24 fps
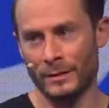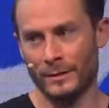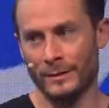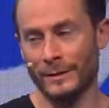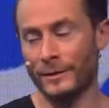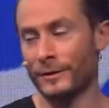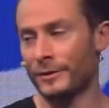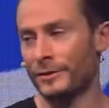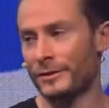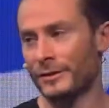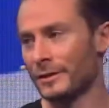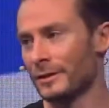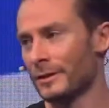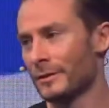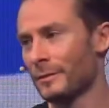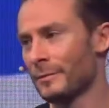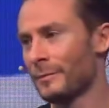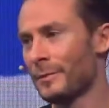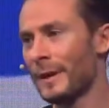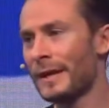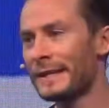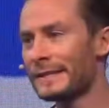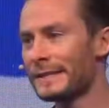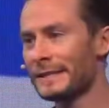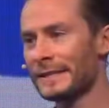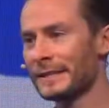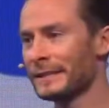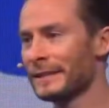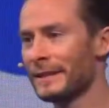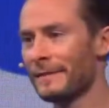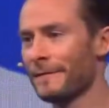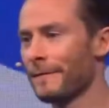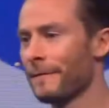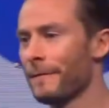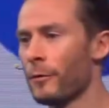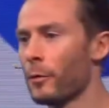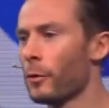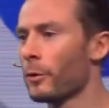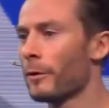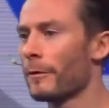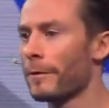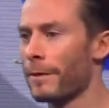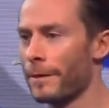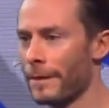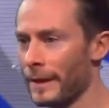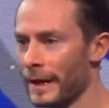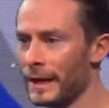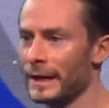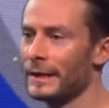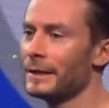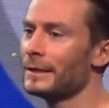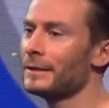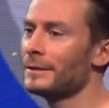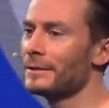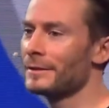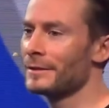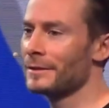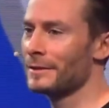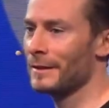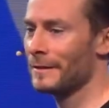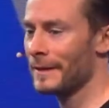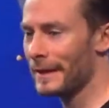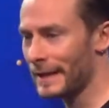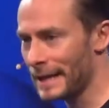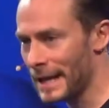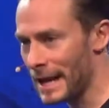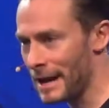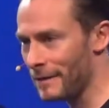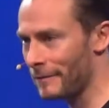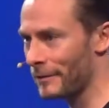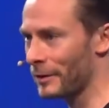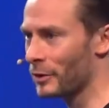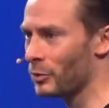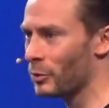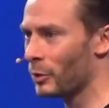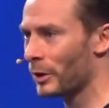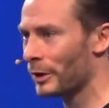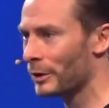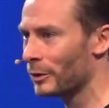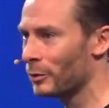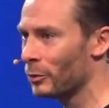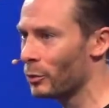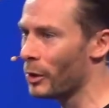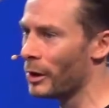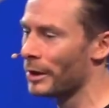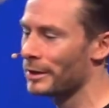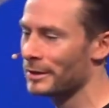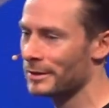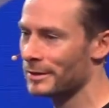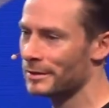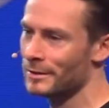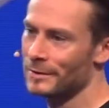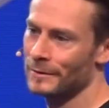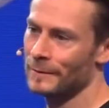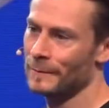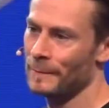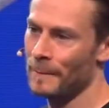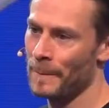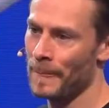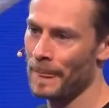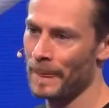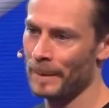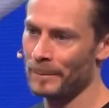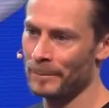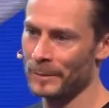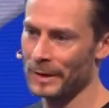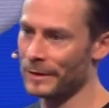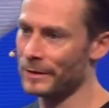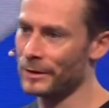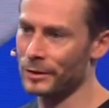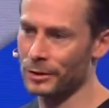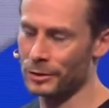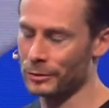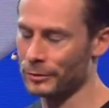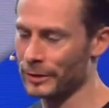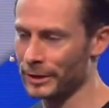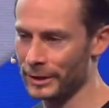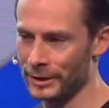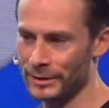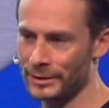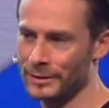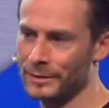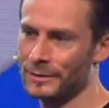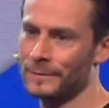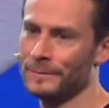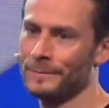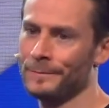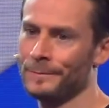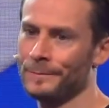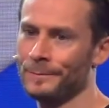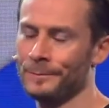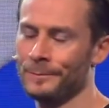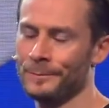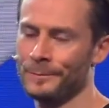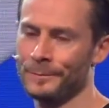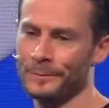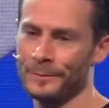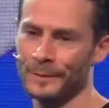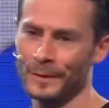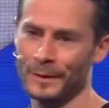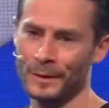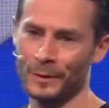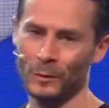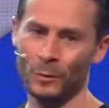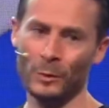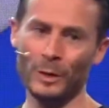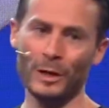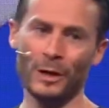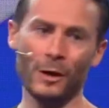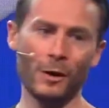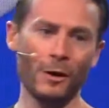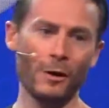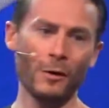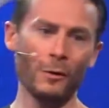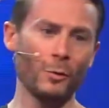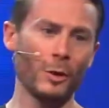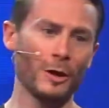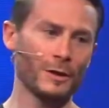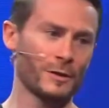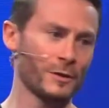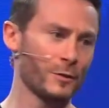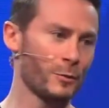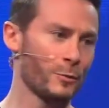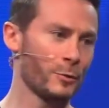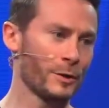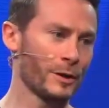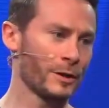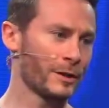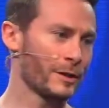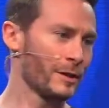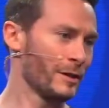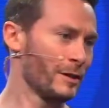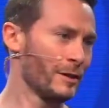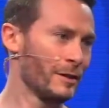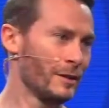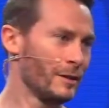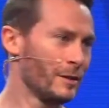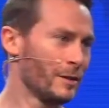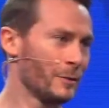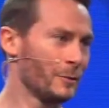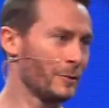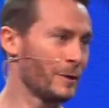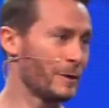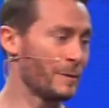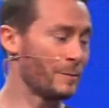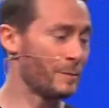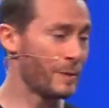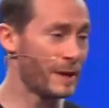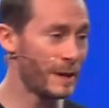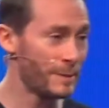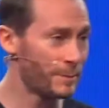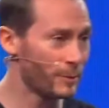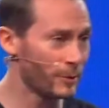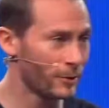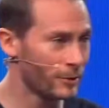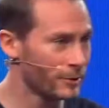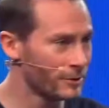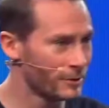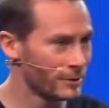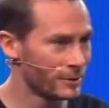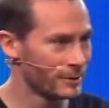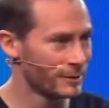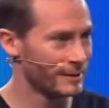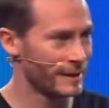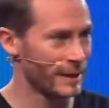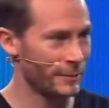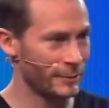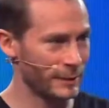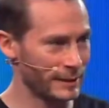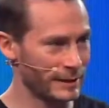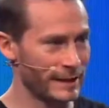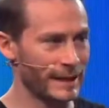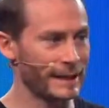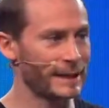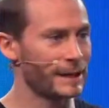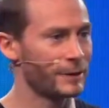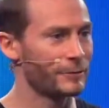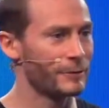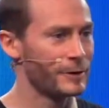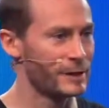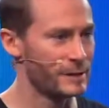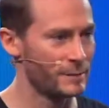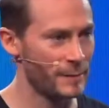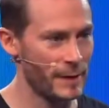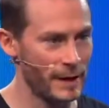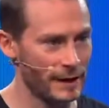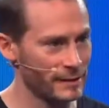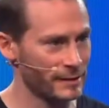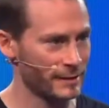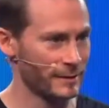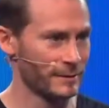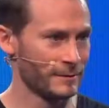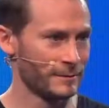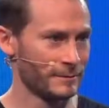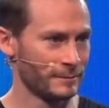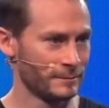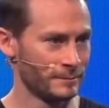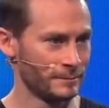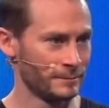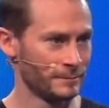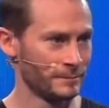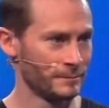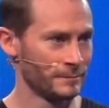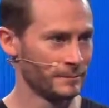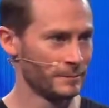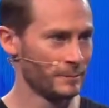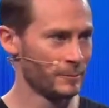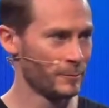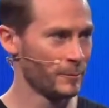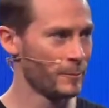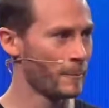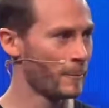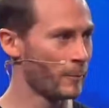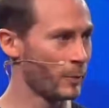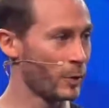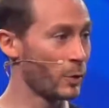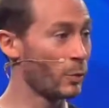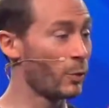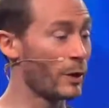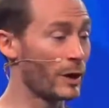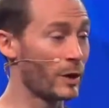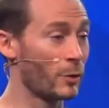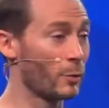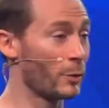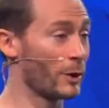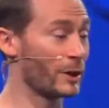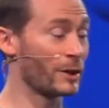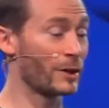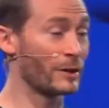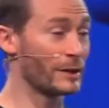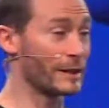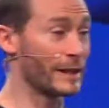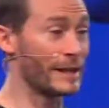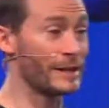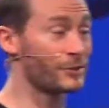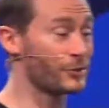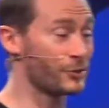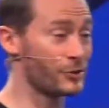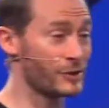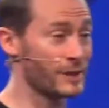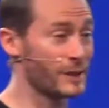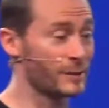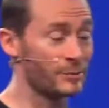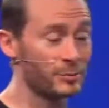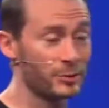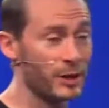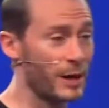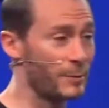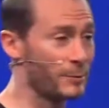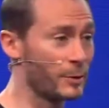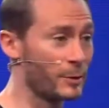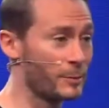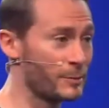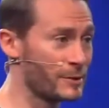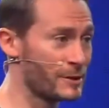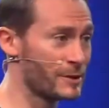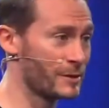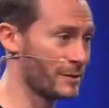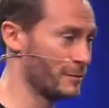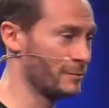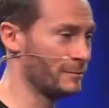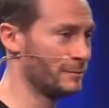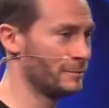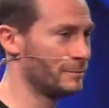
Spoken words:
There's basically 4 things that everyone wants in their careers. We all want to work with people that we like and respect. We want to work on interesting problems.